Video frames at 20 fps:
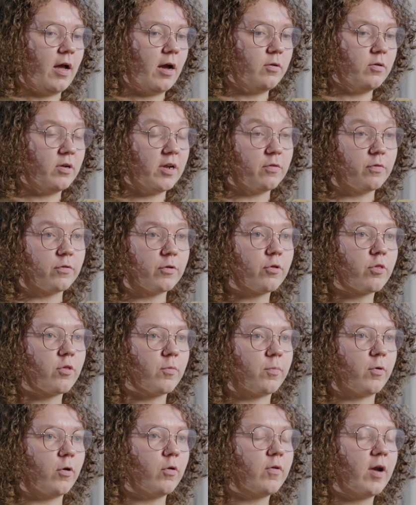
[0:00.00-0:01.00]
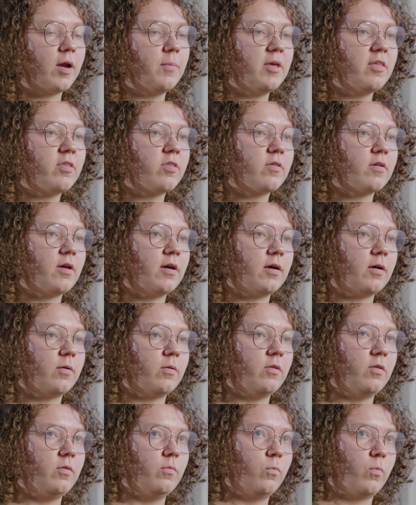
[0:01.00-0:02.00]
how diverse the program is.
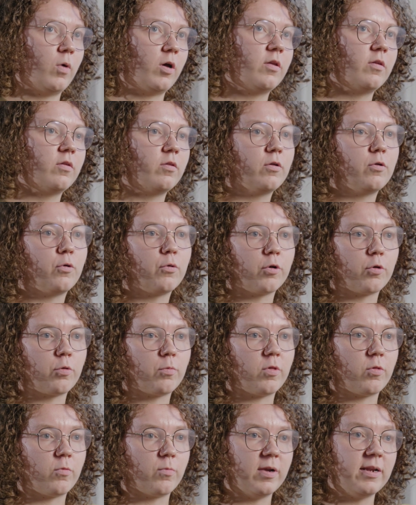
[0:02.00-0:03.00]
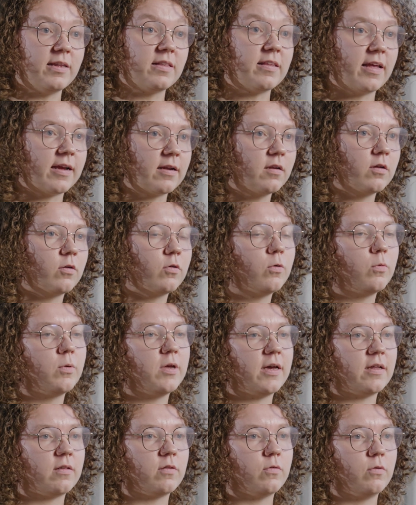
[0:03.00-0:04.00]
Uh, one course was really technical. We
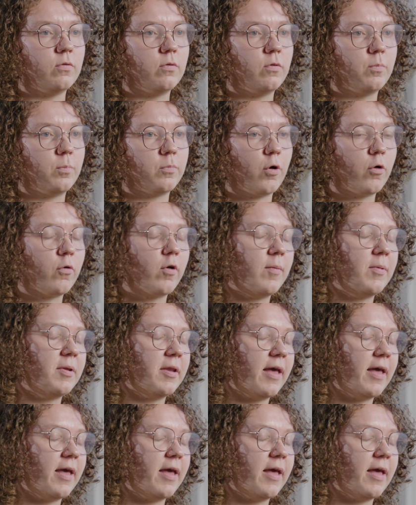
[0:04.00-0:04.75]
had to program